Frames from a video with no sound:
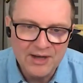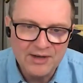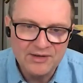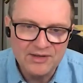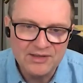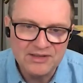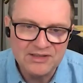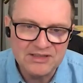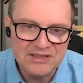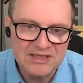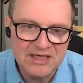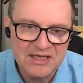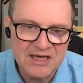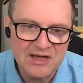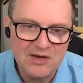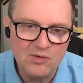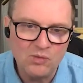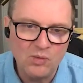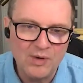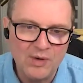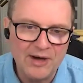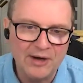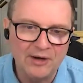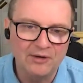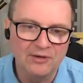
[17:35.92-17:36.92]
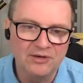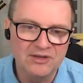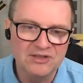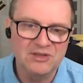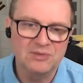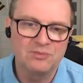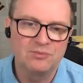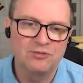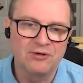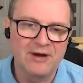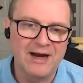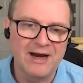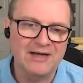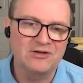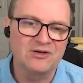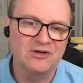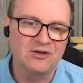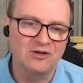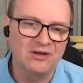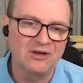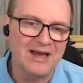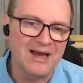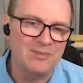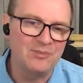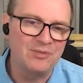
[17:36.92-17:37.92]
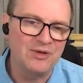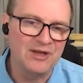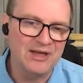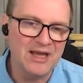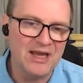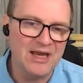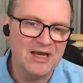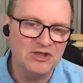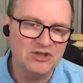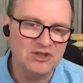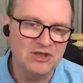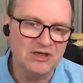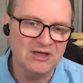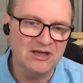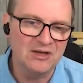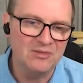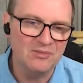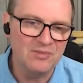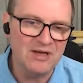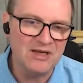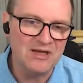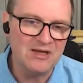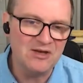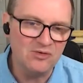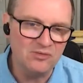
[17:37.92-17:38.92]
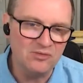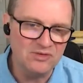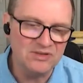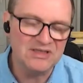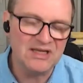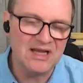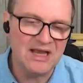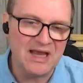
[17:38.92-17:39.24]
to see where some practical application can be used,